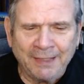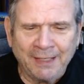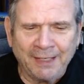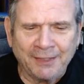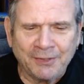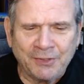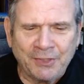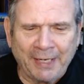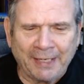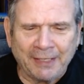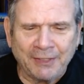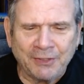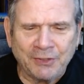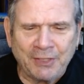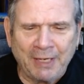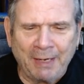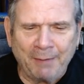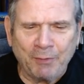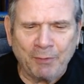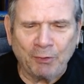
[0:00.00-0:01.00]
In 2
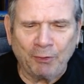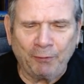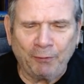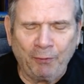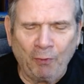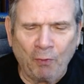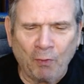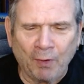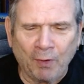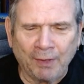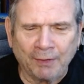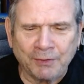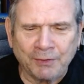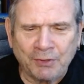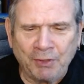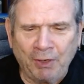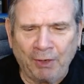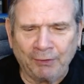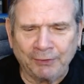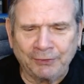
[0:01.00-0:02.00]
Samuel 4,
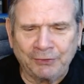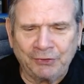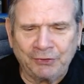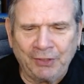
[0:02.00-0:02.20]
Saul's